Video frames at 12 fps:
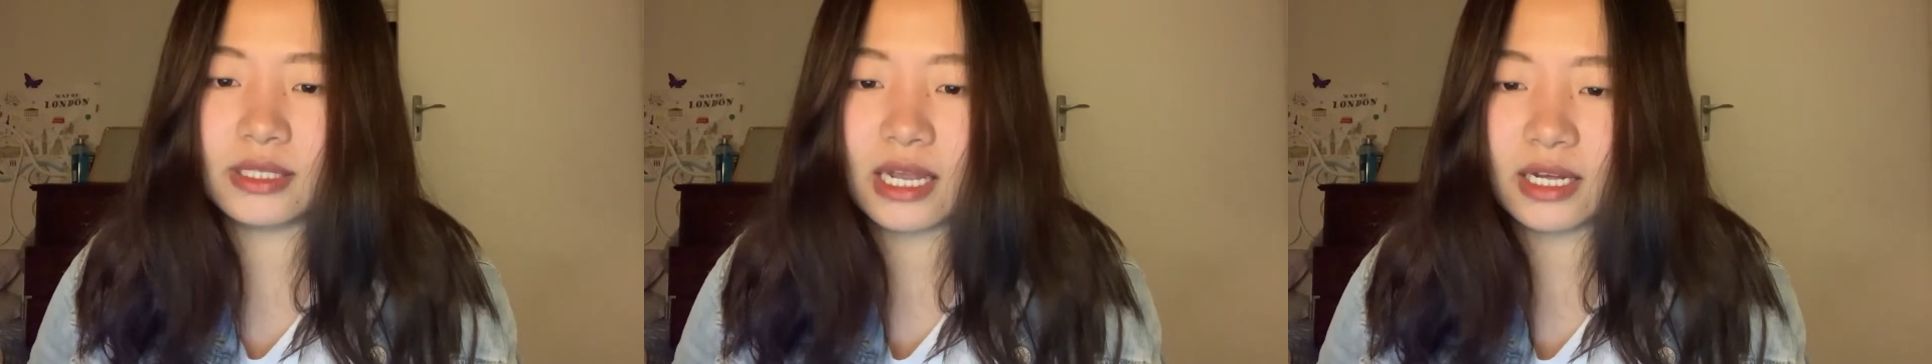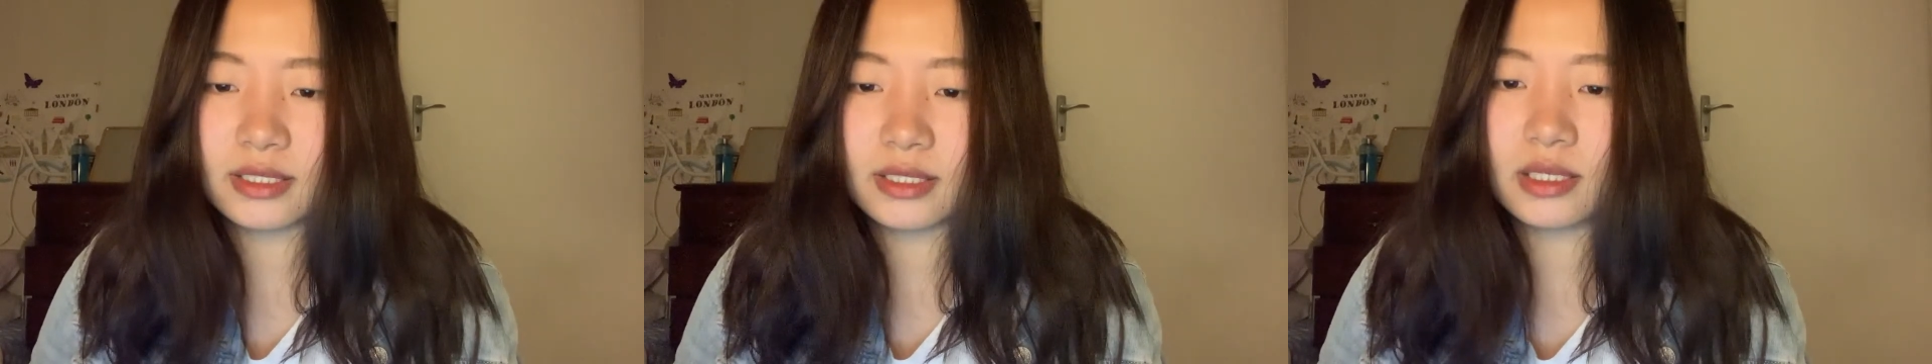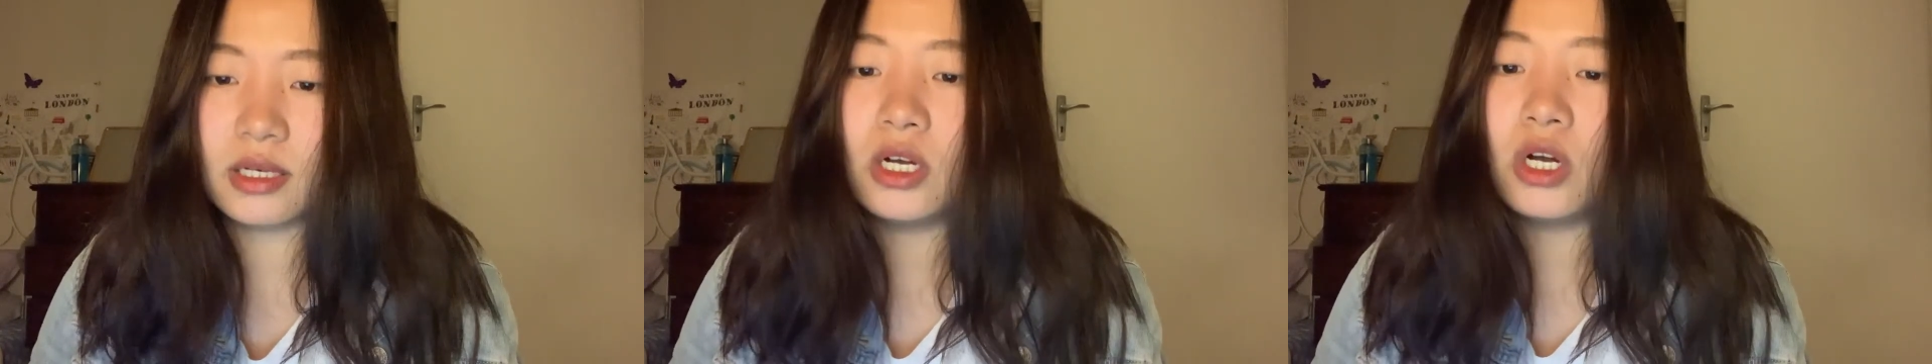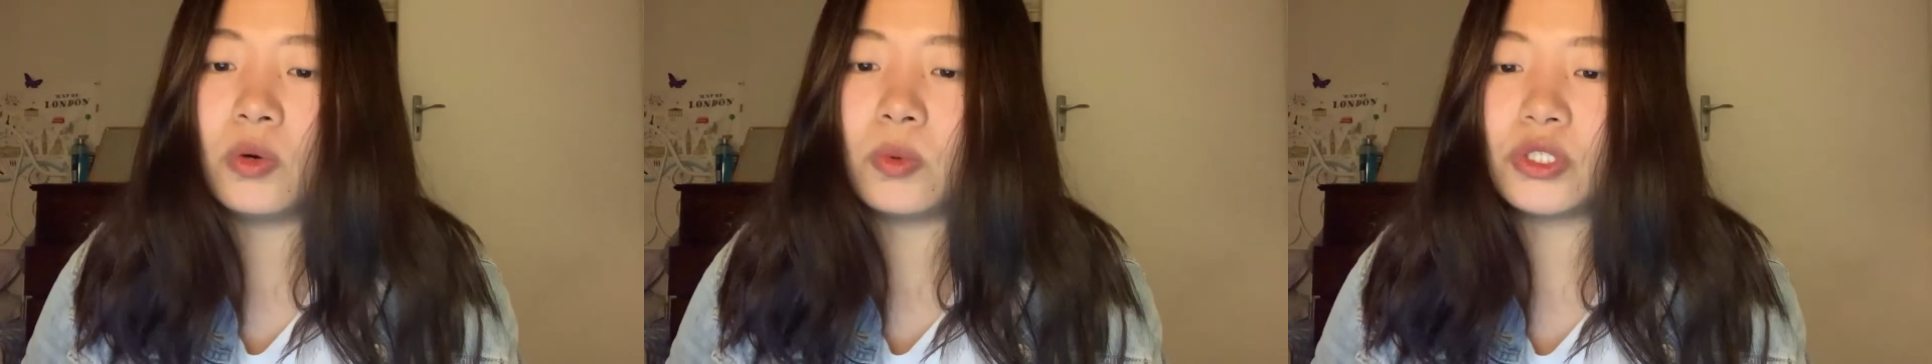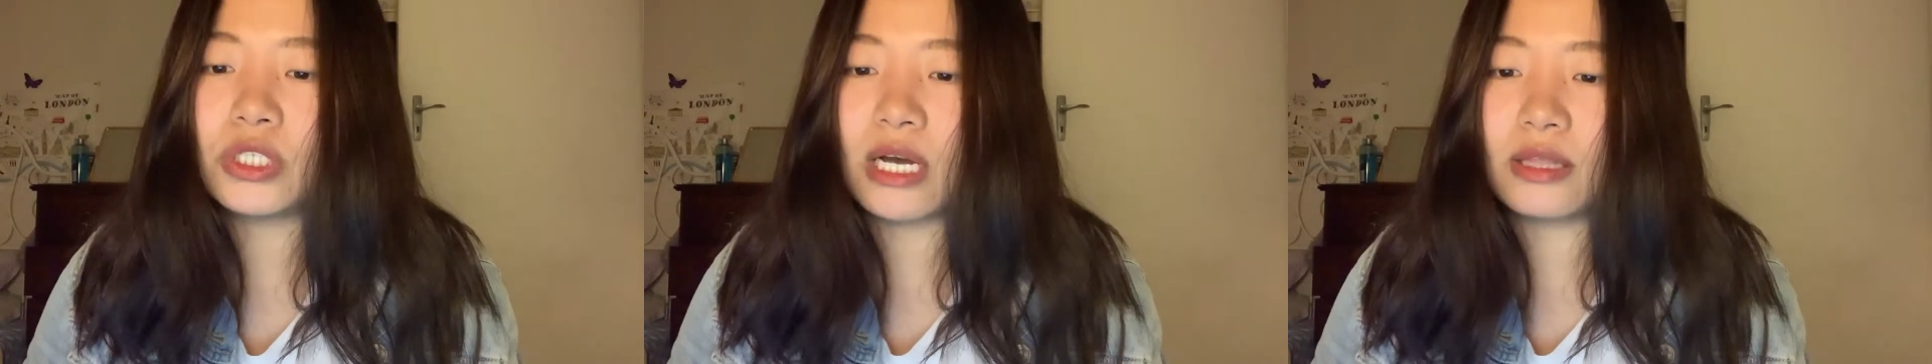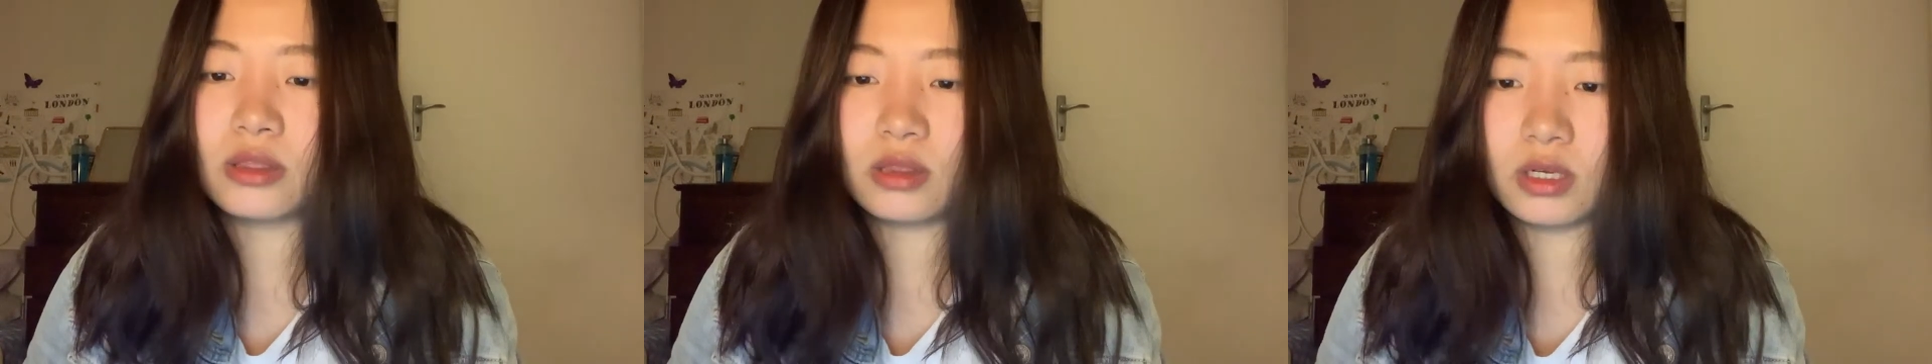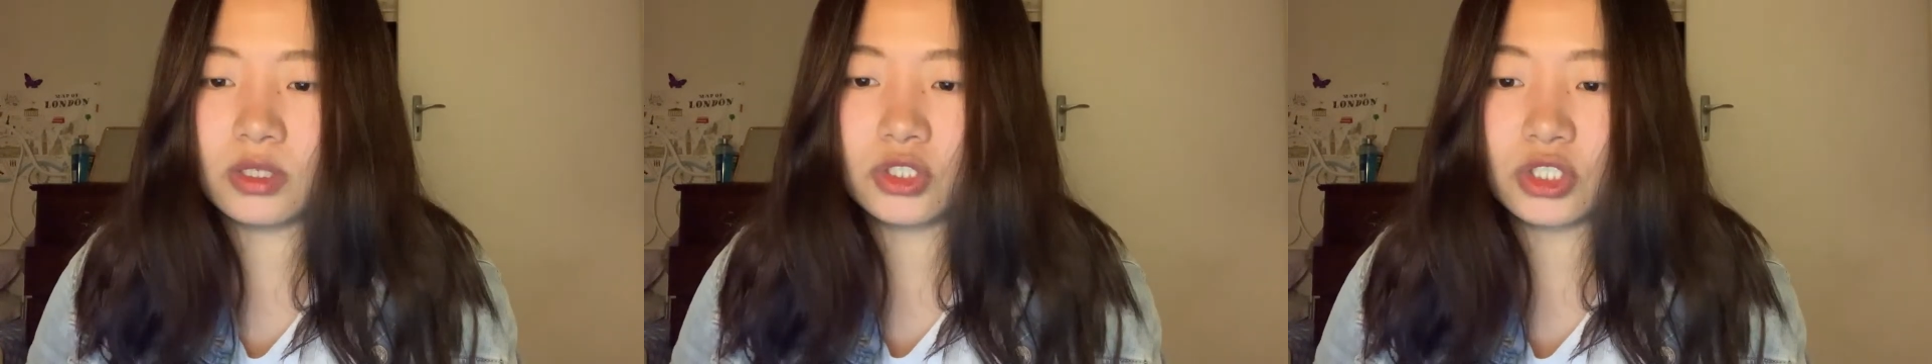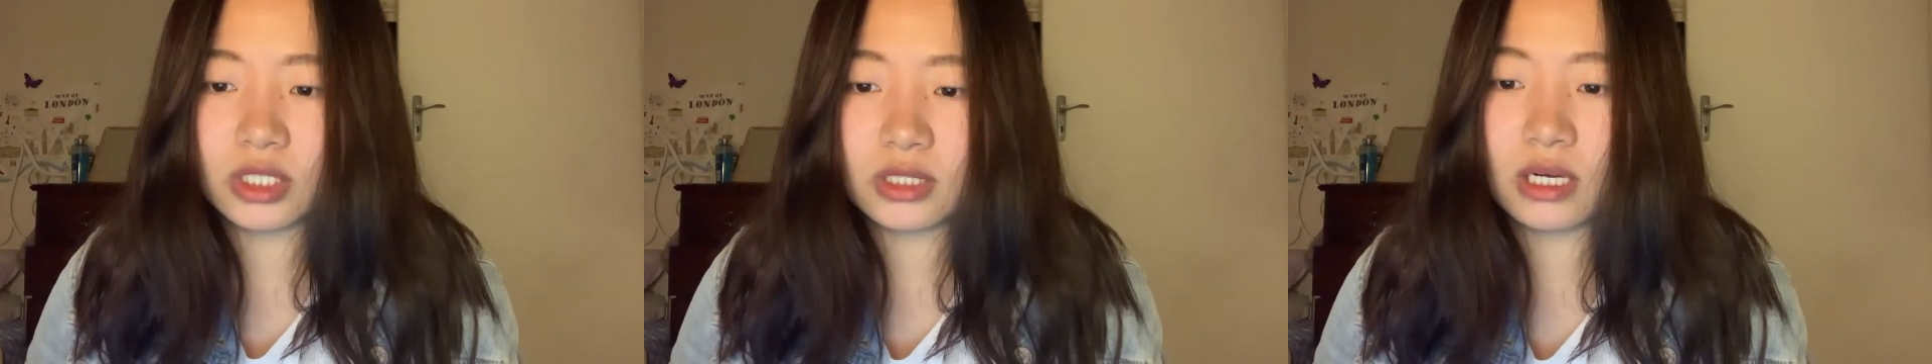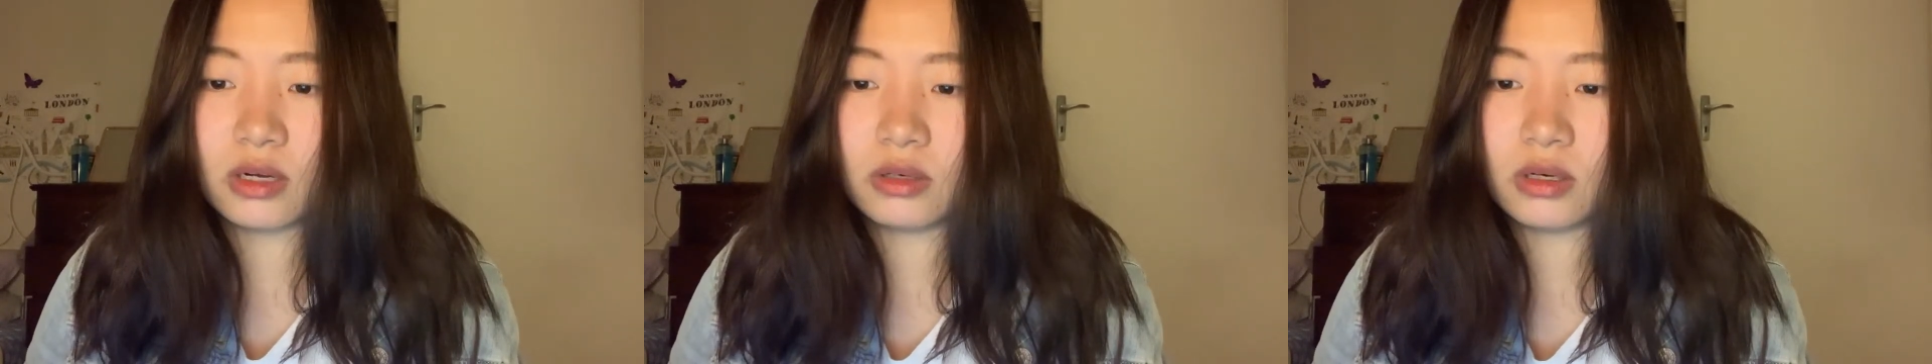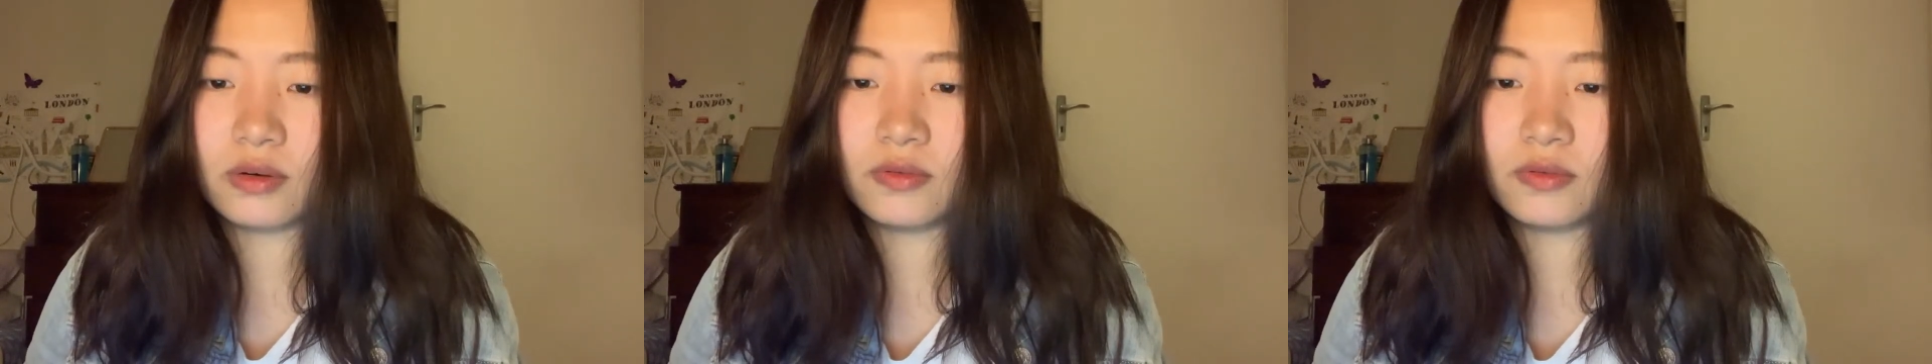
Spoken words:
tests, which are just out